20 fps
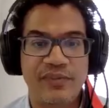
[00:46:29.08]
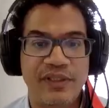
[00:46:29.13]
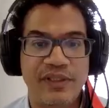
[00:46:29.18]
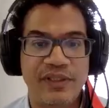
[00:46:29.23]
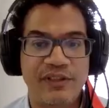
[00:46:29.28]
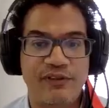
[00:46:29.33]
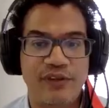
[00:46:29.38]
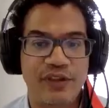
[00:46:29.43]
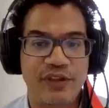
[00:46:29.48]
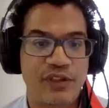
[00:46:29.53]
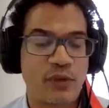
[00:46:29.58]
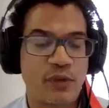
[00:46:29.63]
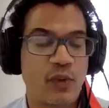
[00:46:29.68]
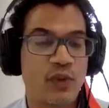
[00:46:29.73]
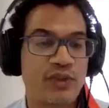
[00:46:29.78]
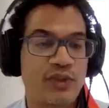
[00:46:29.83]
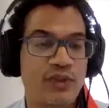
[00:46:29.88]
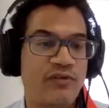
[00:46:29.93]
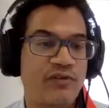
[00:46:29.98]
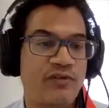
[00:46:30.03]
the first
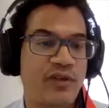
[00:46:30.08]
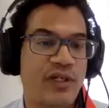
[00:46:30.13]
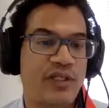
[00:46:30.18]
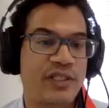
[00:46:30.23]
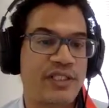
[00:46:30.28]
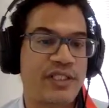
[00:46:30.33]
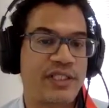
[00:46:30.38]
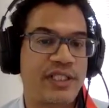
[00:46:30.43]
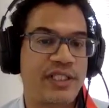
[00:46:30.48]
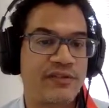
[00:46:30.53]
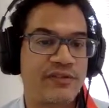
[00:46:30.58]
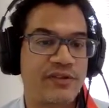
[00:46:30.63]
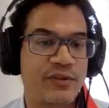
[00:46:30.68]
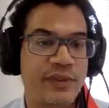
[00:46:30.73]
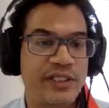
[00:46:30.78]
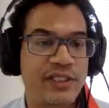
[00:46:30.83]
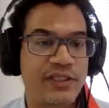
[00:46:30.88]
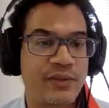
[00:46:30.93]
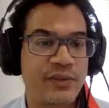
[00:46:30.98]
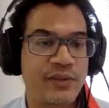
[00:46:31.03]
quarter of last year of
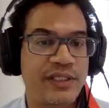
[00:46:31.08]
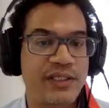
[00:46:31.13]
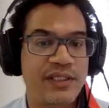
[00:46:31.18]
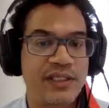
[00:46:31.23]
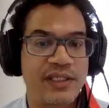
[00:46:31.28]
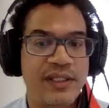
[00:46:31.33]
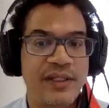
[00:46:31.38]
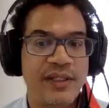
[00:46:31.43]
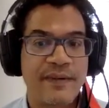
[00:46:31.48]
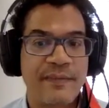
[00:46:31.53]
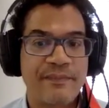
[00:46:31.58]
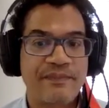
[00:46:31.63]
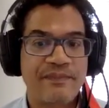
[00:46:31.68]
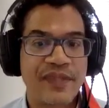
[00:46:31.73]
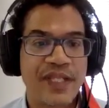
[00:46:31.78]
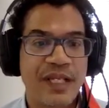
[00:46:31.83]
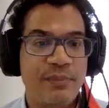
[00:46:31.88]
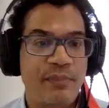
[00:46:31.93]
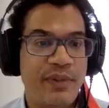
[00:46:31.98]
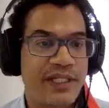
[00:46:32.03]
2020.
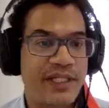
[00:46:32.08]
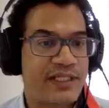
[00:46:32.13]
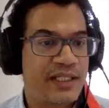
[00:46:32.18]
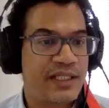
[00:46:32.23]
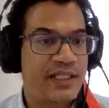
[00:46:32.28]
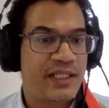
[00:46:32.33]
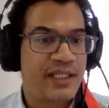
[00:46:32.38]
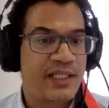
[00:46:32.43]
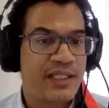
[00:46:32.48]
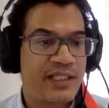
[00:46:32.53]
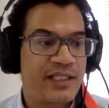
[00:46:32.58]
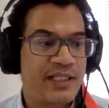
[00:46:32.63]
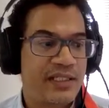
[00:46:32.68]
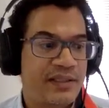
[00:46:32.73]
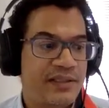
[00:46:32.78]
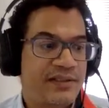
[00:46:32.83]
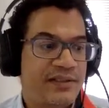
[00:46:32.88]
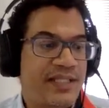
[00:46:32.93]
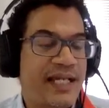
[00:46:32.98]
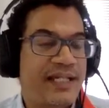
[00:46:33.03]
But
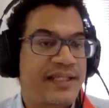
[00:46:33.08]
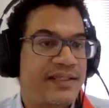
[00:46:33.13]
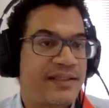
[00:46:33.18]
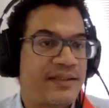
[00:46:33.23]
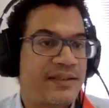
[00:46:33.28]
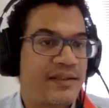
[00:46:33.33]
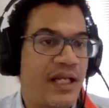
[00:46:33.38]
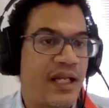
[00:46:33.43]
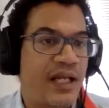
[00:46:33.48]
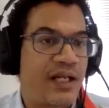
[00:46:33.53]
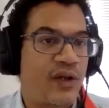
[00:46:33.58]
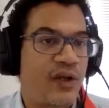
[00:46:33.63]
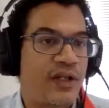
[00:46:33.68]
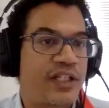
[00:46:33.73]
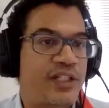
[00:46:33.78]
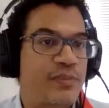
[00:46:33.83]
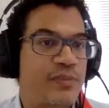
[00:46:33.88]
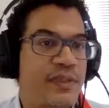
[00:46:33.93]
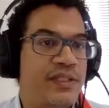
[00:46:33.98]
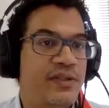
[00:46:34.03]
that a lot
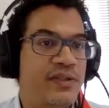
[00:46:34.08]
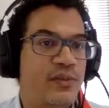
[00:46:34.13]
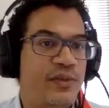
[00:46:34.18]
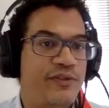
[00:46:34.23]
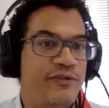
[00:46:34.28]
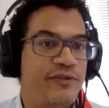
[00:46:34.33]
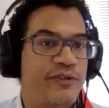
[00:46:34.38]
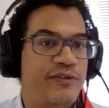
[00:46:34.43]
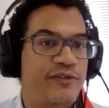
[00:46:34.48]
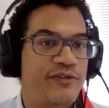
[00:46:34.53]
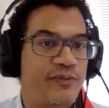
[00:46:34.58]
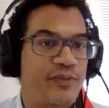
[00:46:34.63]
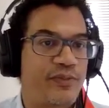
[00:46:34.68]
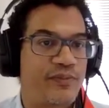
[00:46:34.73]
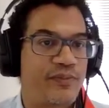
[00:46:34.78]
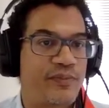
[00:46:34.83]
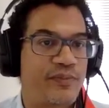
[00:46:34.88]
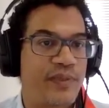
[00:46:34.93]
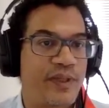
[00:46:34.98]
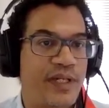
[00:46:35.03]
has been
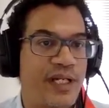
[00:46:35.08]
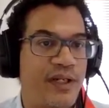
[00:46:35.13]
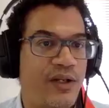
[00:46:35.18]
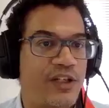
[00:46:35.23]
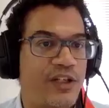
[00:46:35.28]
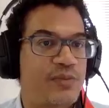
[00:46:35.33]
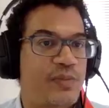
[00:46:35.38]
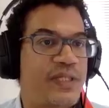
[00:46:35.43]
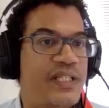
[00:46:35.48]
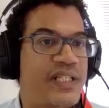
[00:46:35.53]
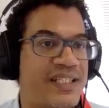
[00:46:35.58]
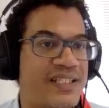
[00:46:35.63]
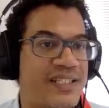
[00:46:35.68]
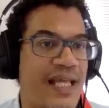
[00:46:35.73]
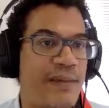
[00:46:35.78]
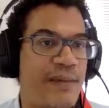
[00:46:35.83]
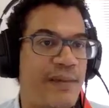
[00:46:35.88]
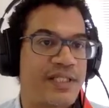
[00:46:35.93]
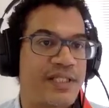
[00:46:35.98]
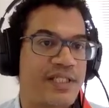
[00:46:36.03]

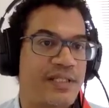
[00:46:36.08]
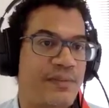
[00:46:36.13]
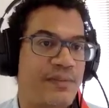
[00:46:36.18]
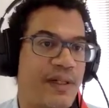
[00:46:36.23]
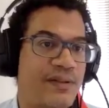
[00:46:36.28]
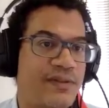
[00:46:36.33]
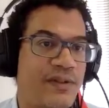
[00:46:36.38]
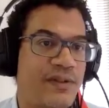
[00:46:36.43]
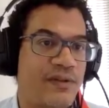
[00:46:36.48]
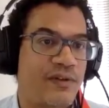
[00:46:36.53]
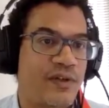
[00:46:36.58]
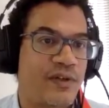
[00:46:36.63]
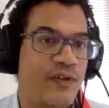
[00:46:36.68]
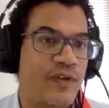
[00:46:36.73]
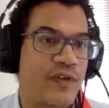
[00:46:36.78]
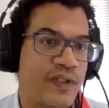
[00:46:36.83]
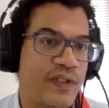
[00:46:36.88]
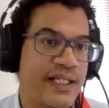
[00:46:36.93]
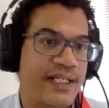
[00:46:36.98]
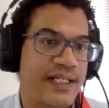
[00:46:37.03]
established about
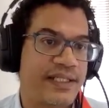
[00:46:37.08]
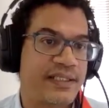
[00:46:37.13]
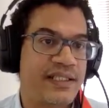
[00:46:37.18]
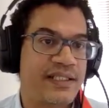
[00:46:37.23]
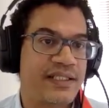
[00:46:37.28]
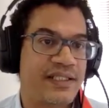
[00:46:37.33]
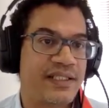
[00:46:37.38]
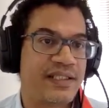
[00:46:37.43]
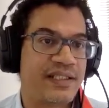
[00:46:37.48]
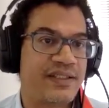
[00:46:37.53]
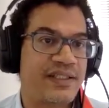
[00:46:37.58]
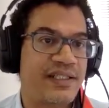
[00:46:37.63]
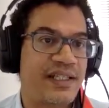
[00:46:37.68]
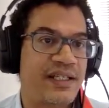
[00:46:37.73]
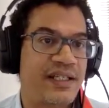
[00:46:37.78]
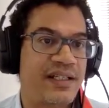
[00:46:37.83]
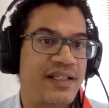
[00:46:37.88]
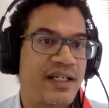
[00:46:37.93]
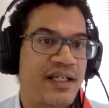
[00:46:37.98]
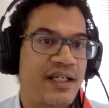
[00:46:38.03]
COVID-19 since
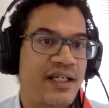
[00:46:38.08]
then.